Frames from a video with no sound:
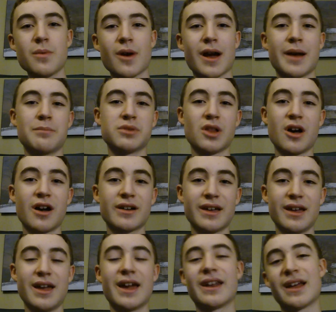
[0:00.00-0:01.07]
where I block
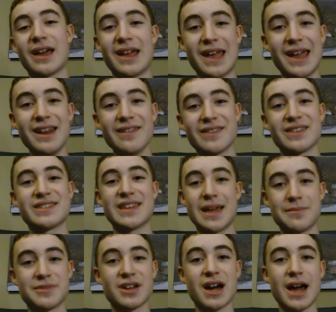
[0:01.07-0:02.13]
and I hit at the
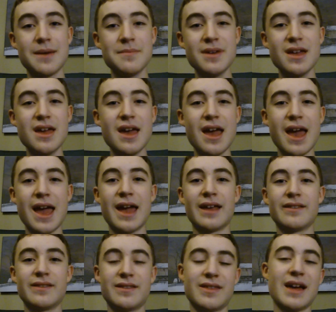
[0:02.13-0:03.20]
same time.
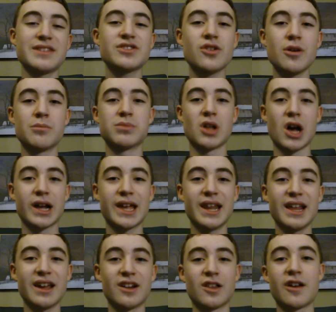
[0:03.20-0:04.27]
And that's called block
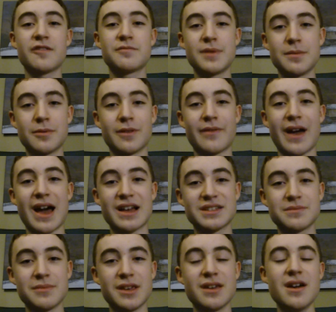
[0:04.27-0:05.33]
hitting, and a lot of people have
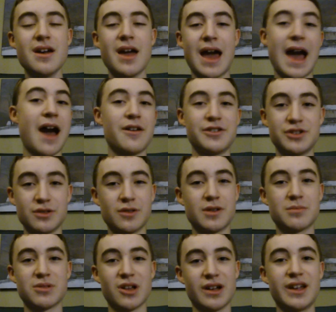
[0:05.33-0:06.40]
asked me, how did you learn to
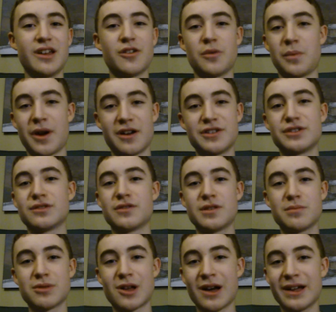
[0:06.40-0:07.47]
block hit, or where did you learn
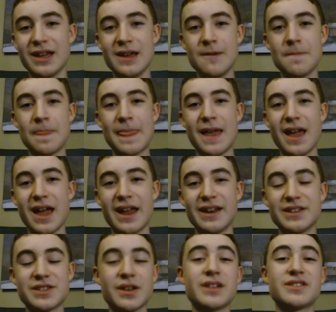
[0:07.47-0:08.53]
to block hit? And
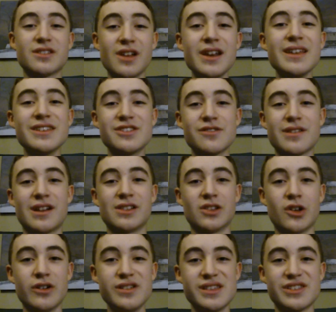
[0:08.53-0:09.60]
it's a lot easier than it
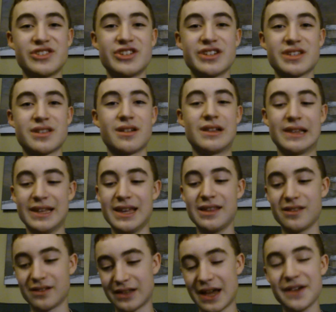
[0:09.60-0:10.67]
looks. It's just
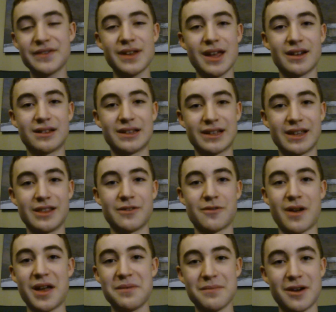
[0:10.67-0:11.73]
clicking the left and clicking the
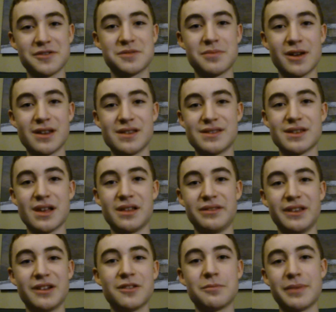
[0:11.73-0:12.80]
right mouse buttons a
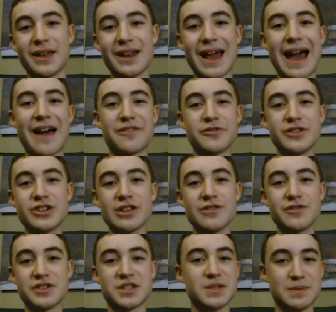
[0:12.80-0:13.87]
little bit after each other
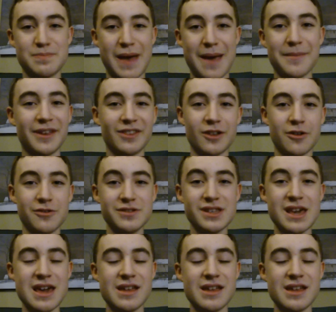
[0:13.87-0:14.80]
and just spamming those